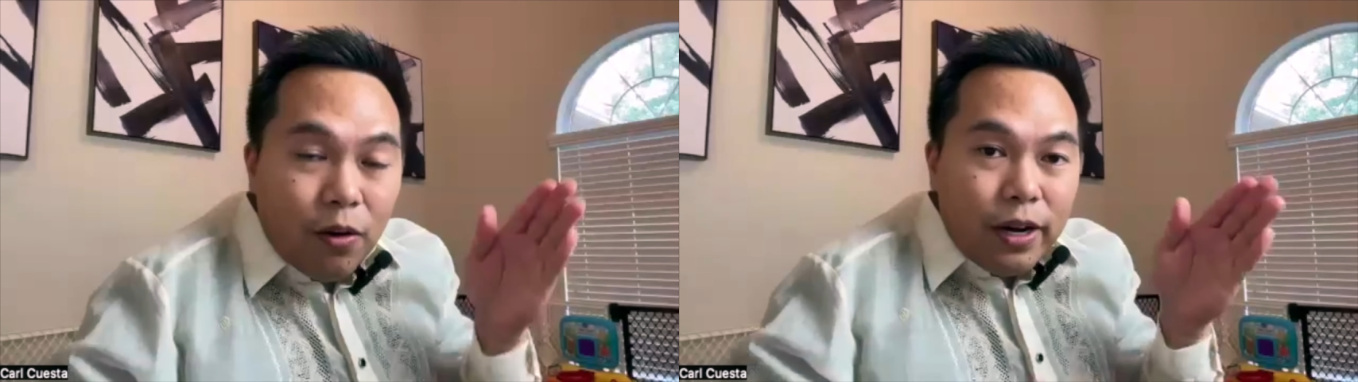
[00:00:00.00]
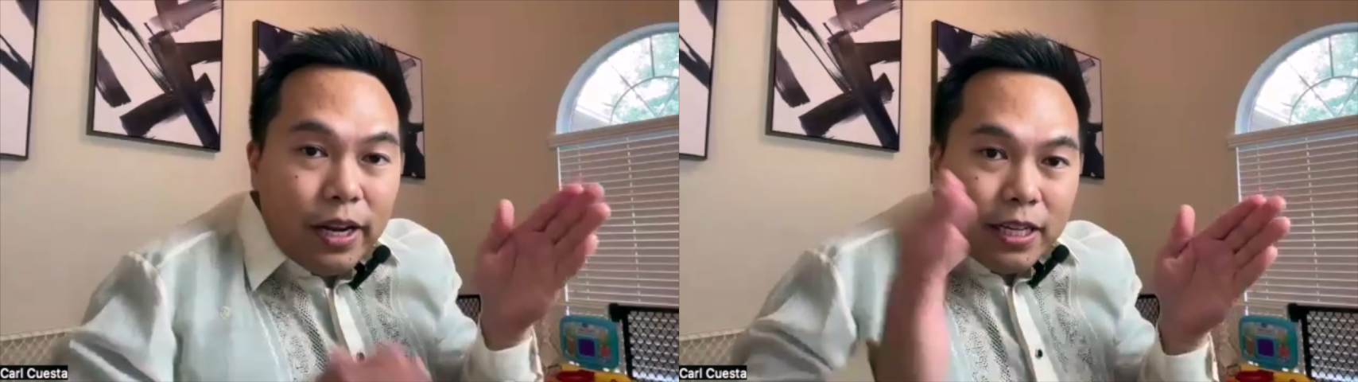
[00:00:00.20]

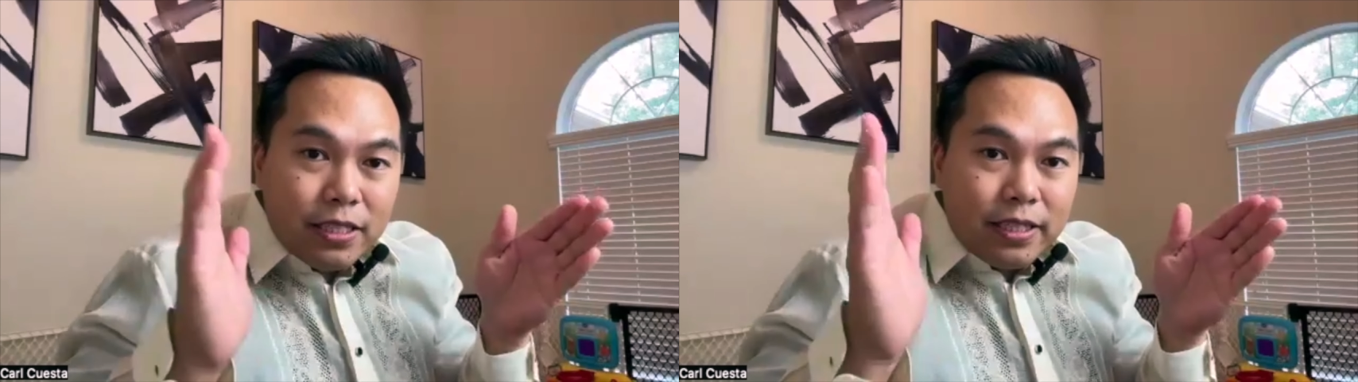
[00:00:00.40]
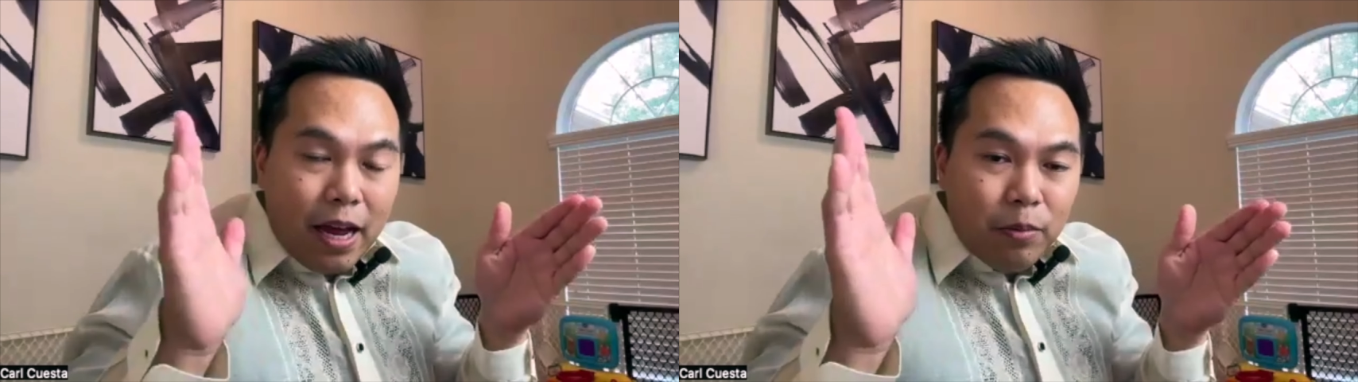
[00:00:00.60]
already
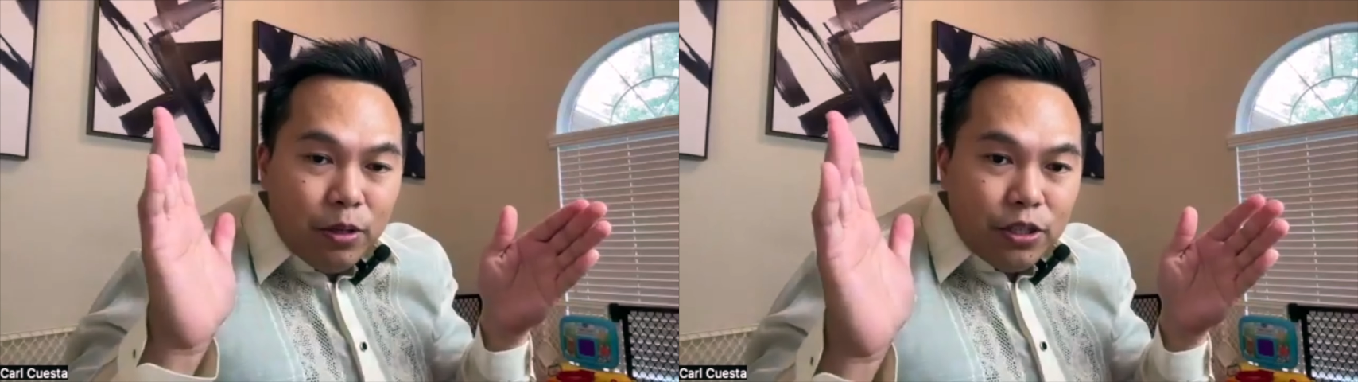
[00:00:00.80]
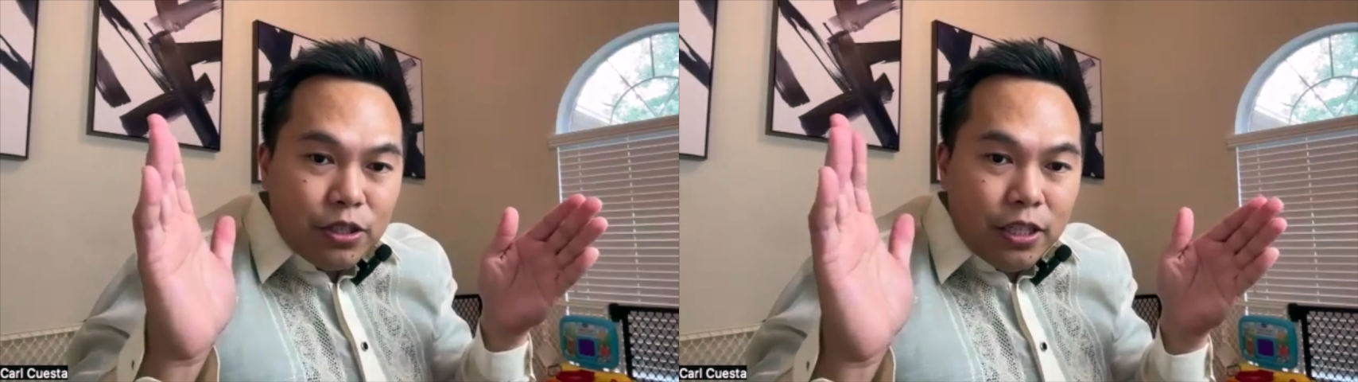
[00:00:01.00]

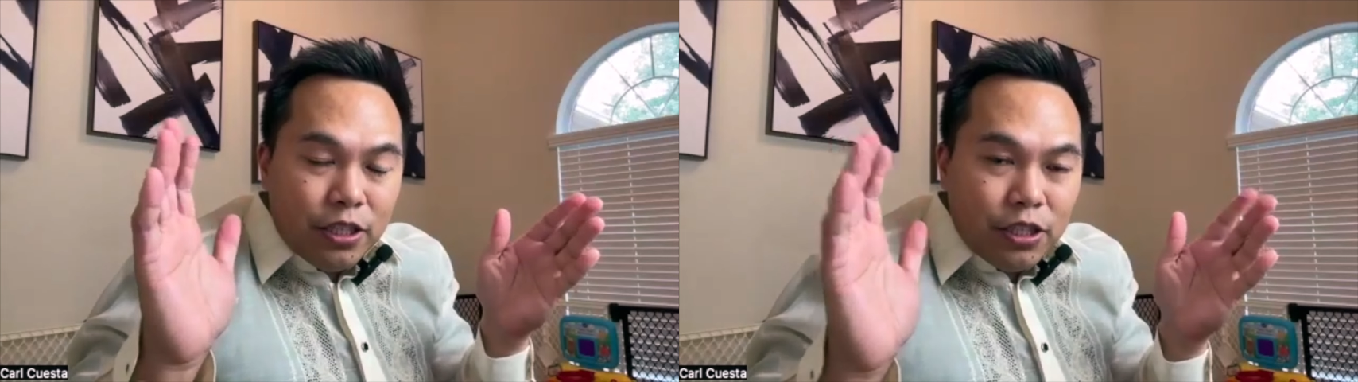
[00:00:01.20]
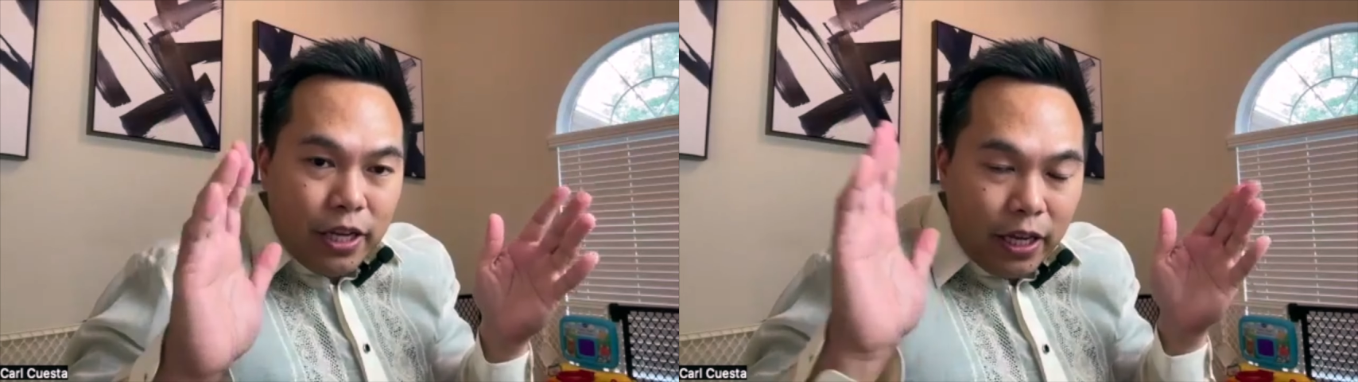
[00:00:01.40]
established and
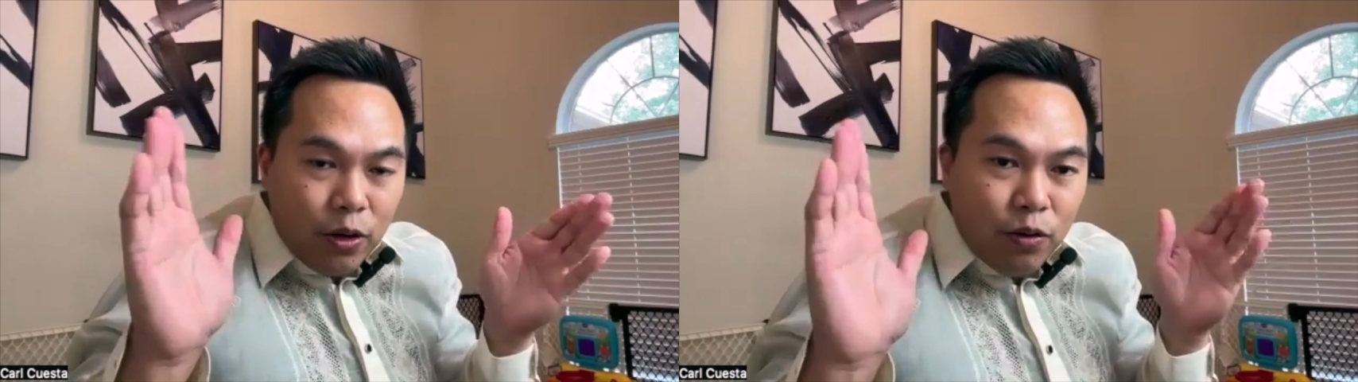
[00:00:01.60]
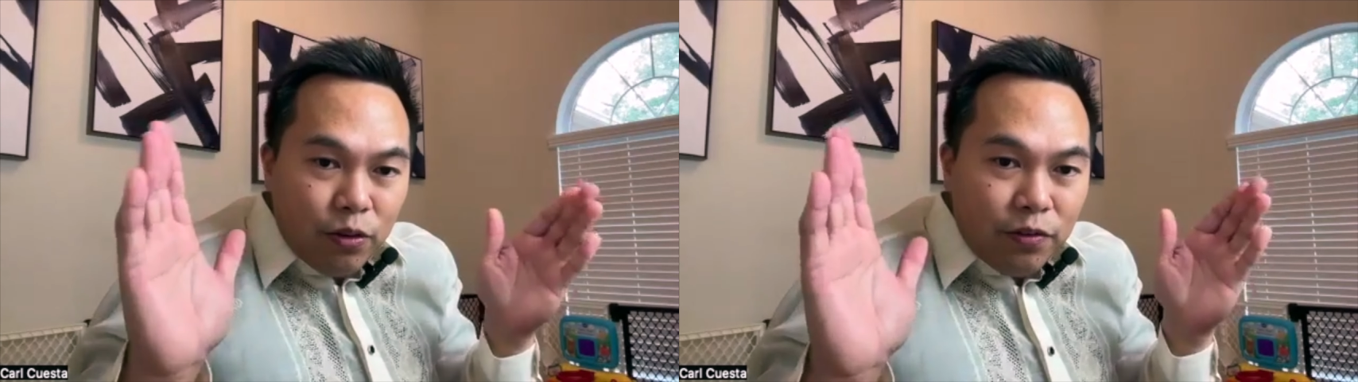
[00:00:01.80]
just taking
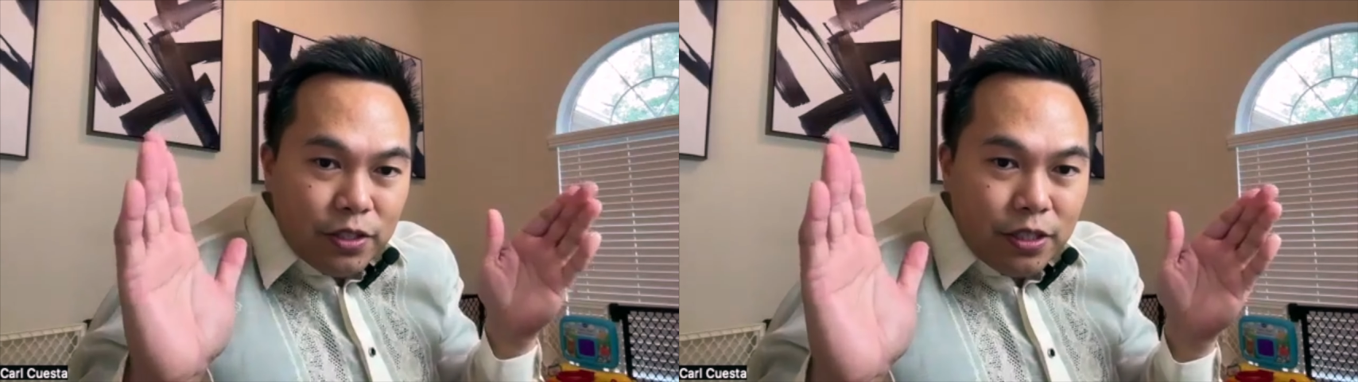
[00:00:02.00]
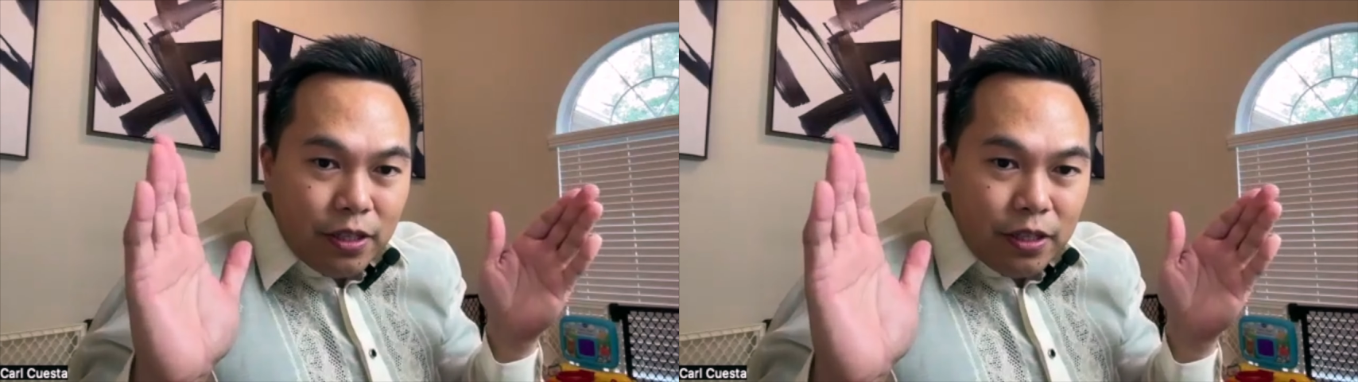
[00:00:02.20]
over a
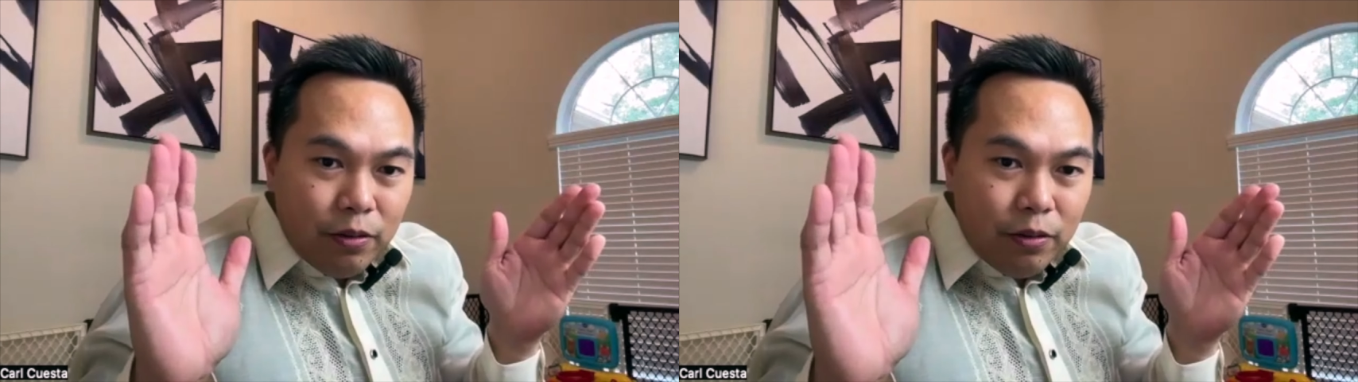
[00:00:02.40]
facility?